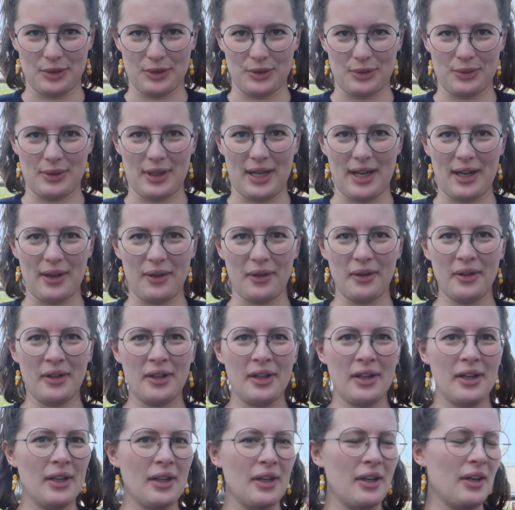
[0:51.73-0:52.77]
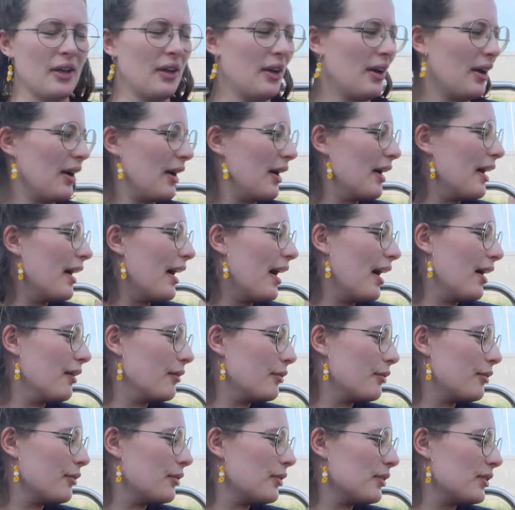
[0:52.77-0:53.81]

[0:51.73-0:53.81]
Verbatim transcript: So now I have